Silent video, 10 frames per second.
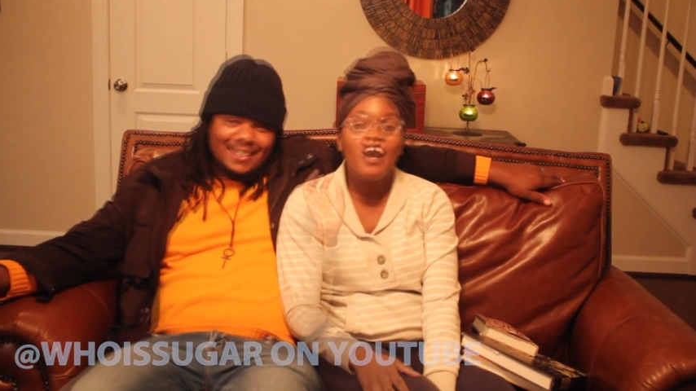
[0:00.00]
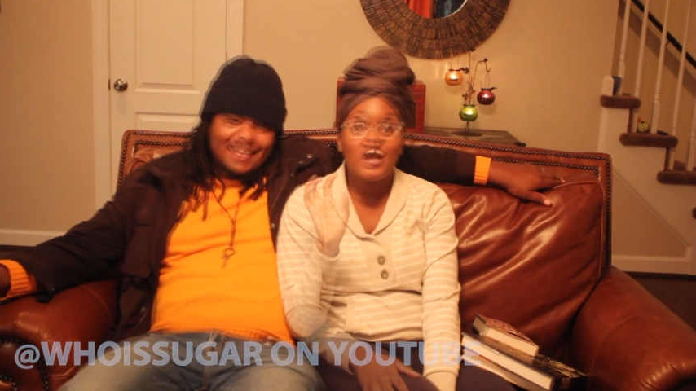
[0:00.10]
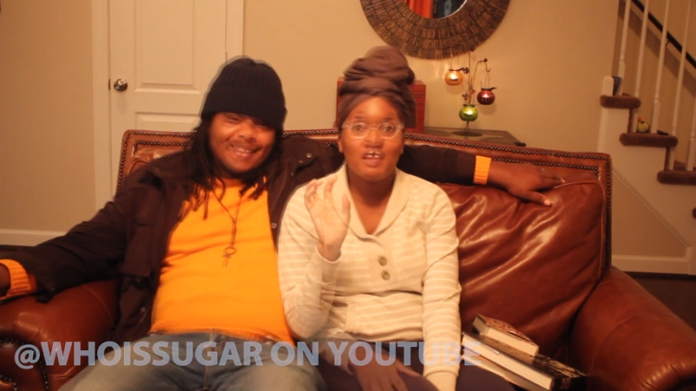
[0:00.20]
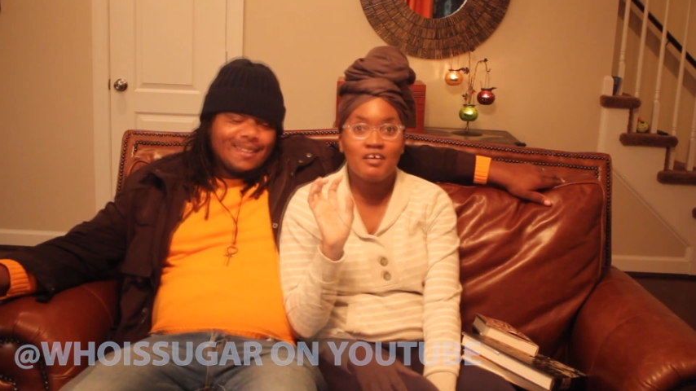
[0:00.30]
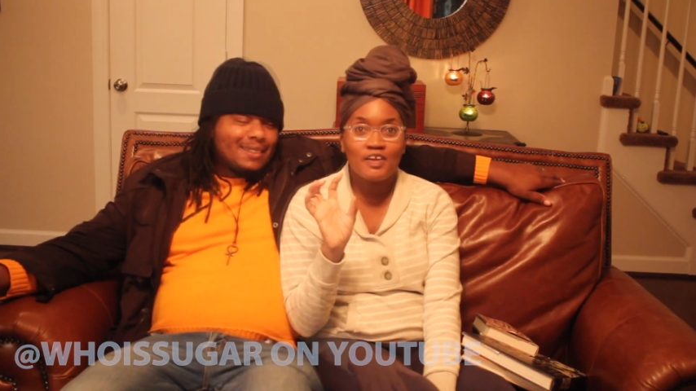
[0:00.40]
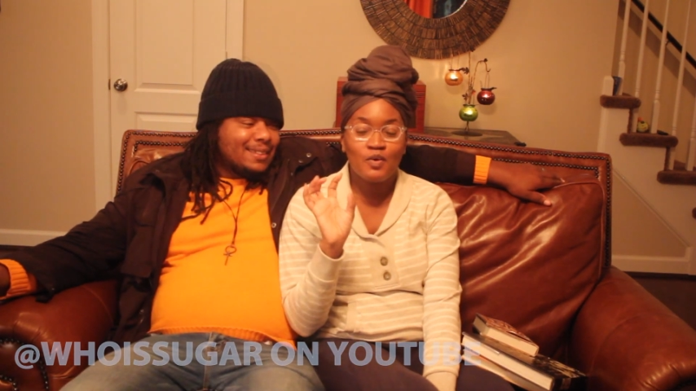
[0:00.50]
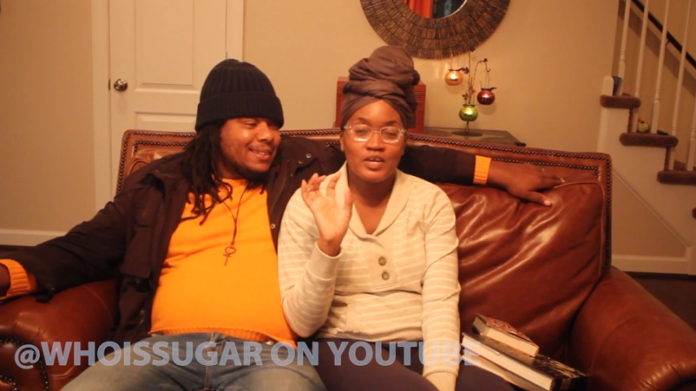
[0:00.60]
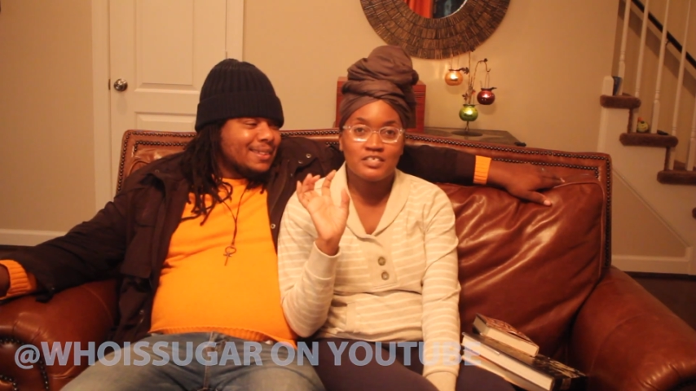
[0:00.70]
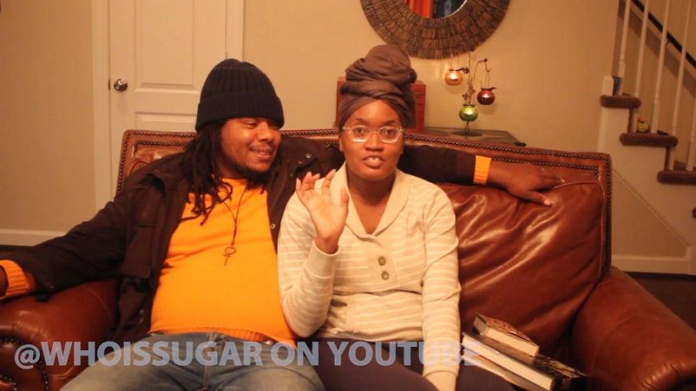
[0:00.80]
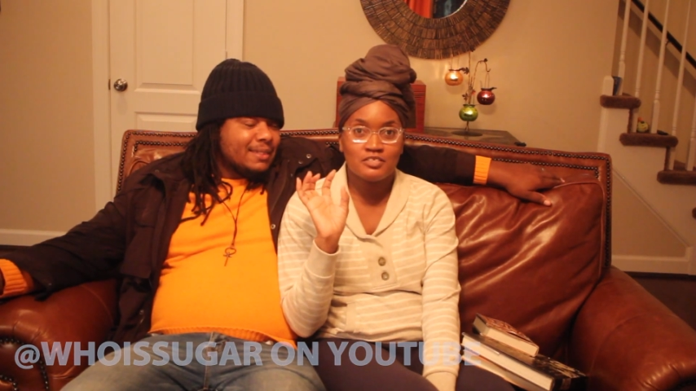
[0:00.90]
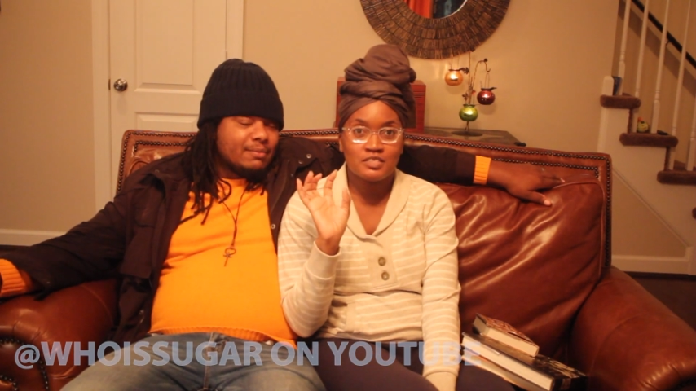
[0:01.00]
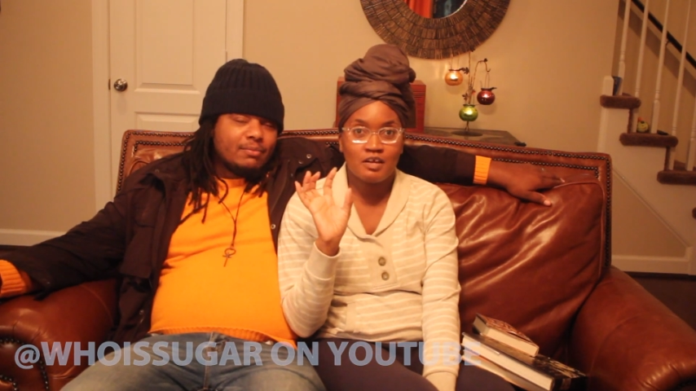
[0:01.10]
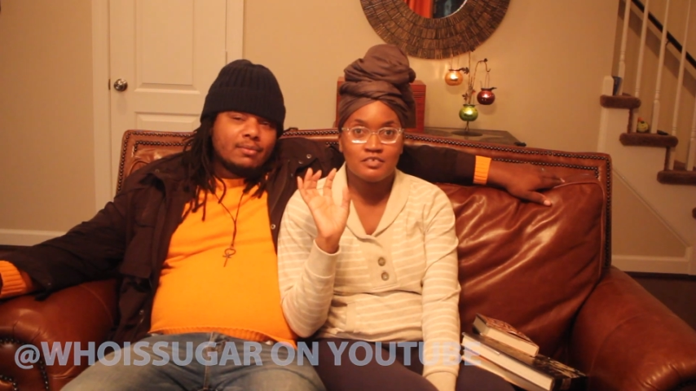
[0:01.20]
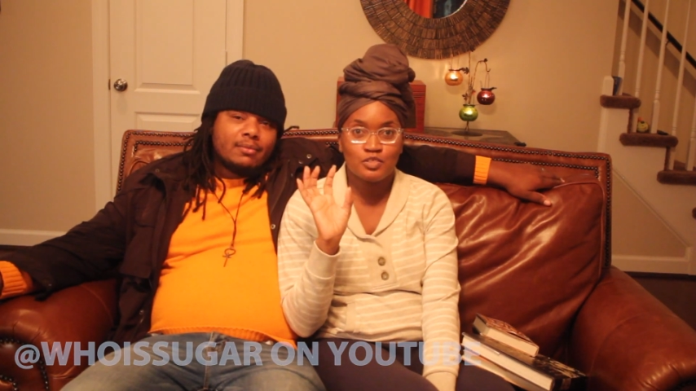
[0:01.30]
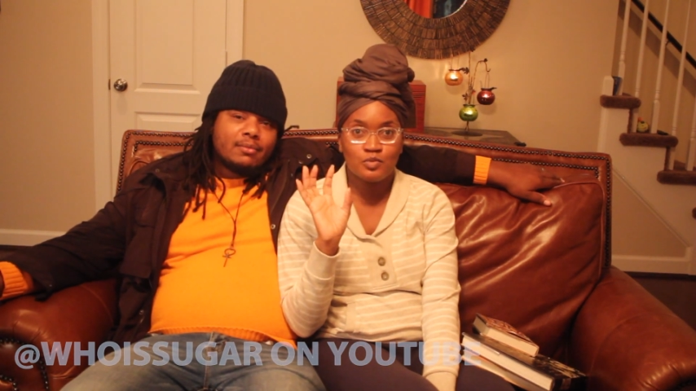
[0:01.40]
Speaker 1: We are going to
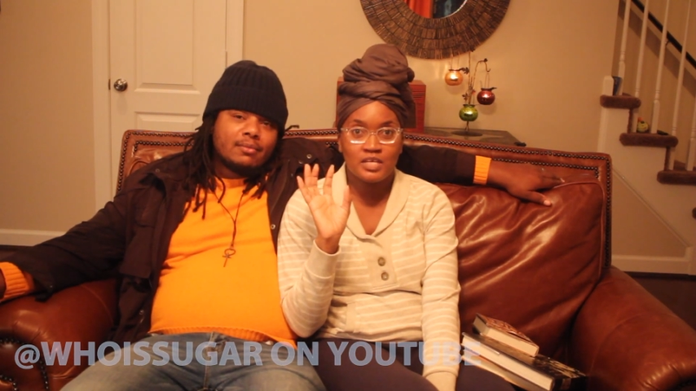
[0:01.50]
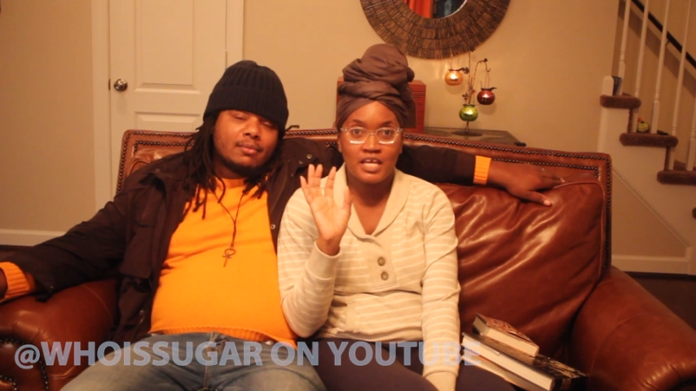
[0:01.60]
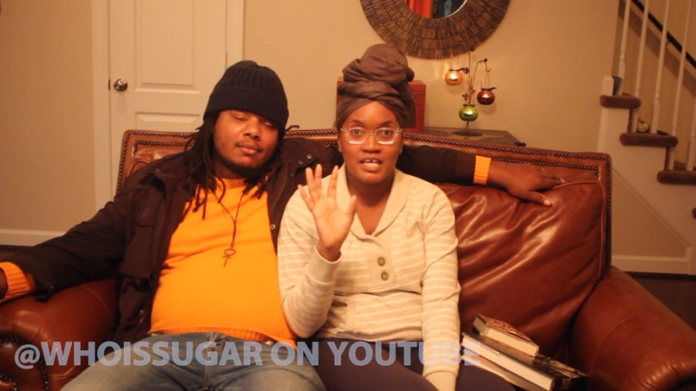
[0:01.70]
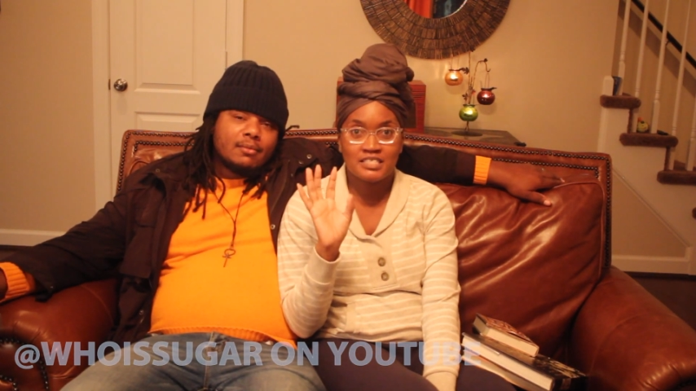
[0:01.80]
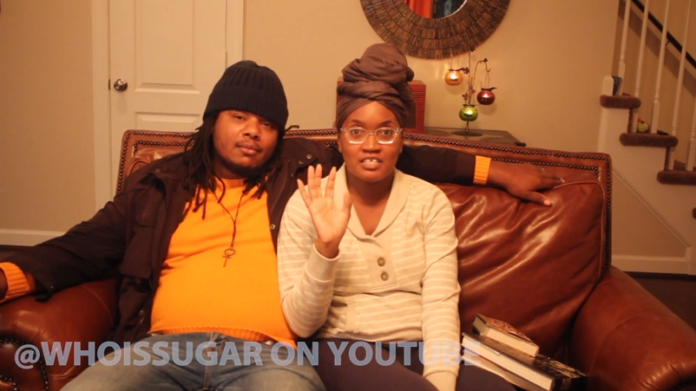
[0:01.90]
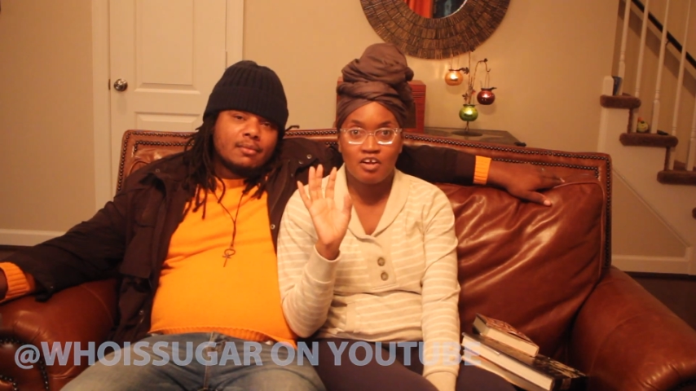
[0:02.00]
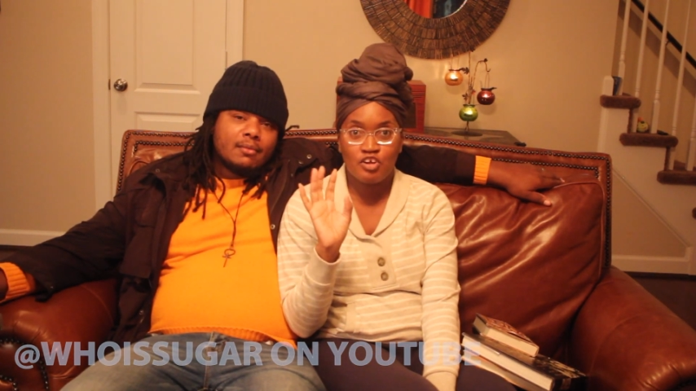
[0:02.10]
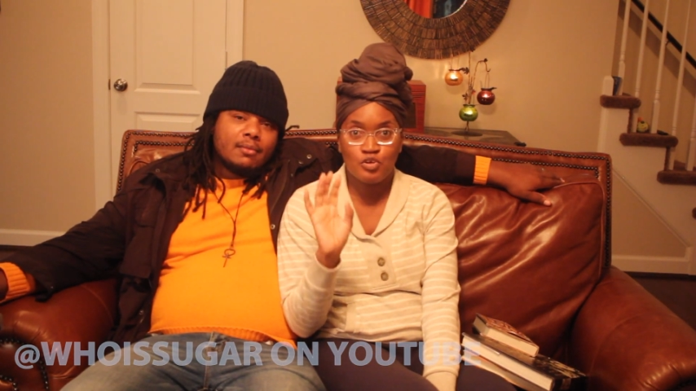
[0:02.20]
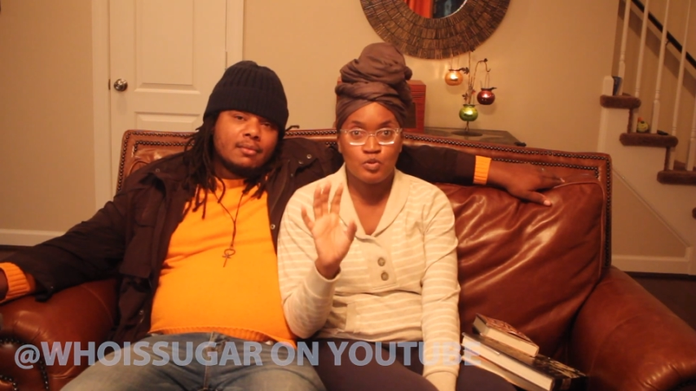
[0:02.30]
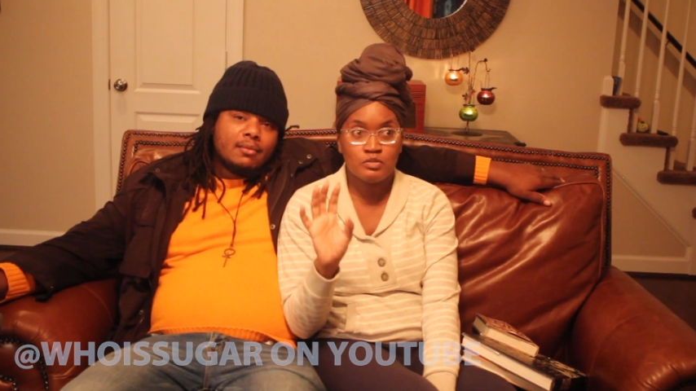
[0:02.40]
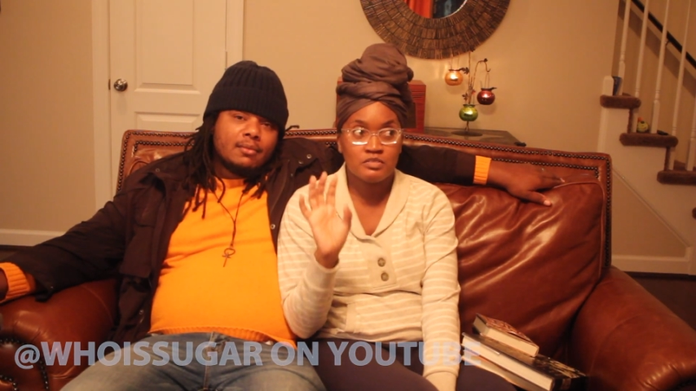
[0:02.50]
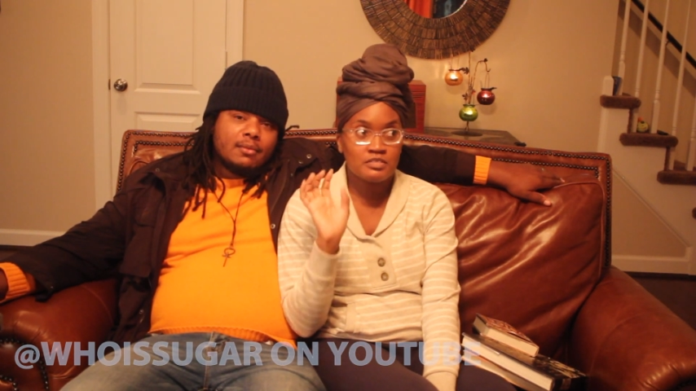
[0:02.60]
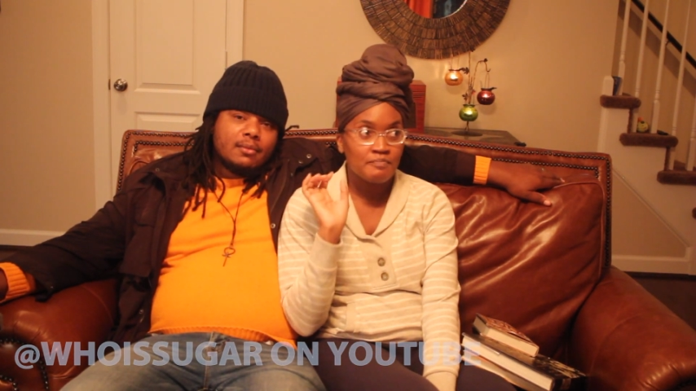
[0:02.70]
start doing S&R News.